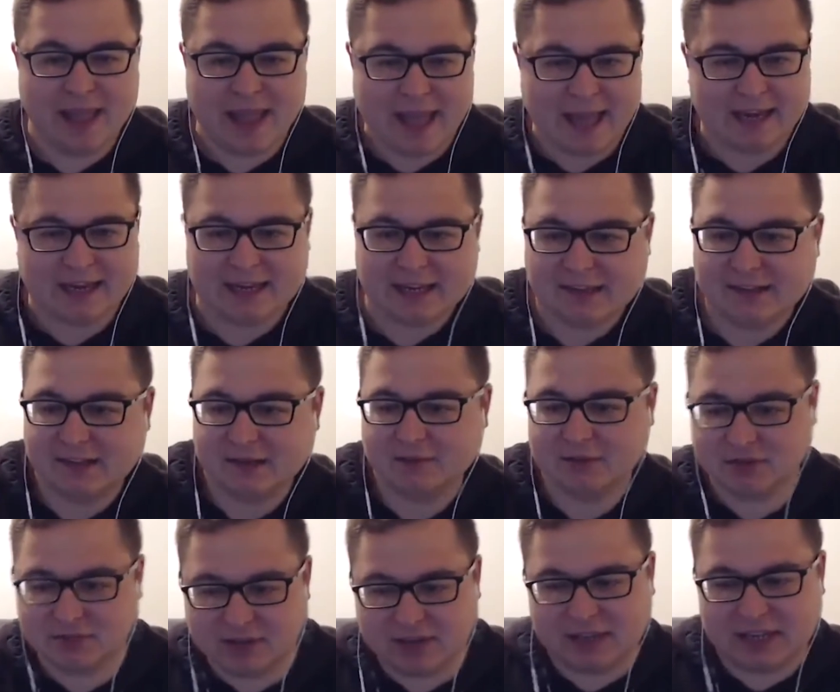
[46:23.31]
Eddie and them
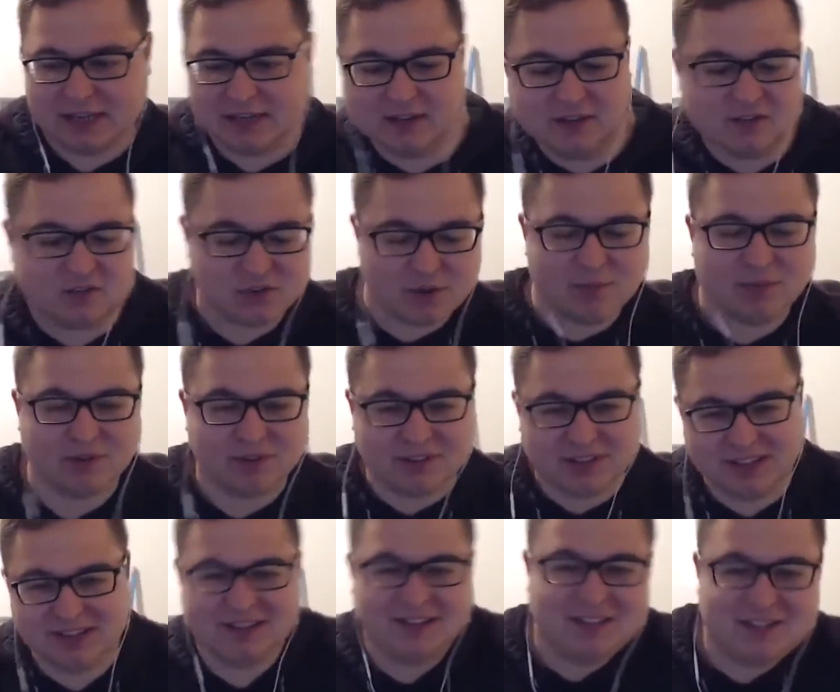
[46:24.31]
just like getting
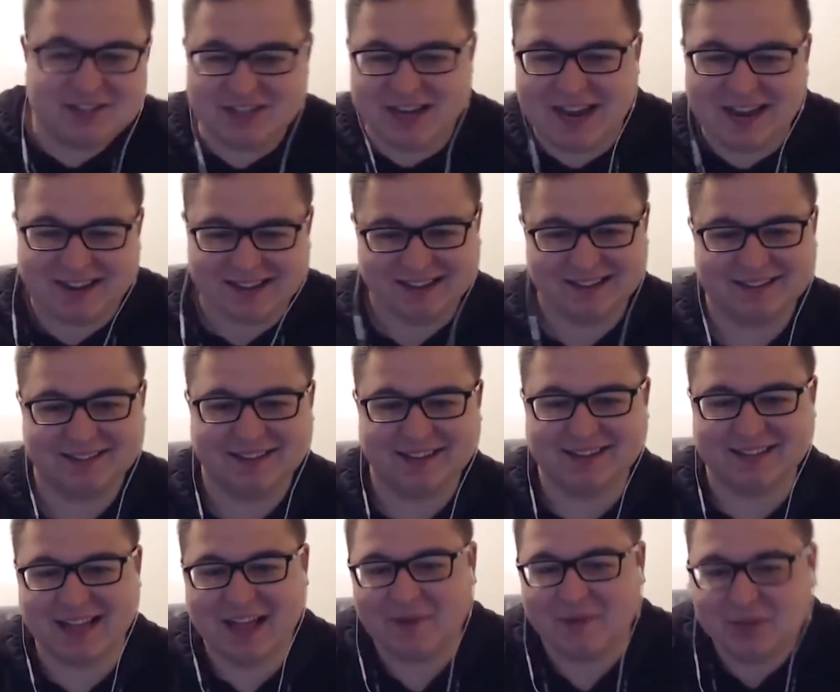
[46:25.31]
into shenanigans.
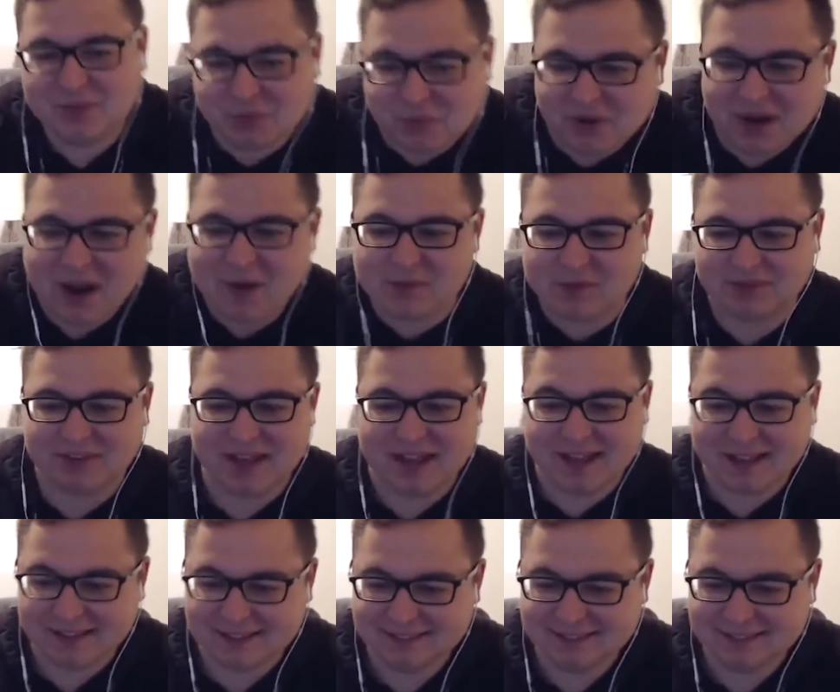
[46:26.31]
Like that was where I was at.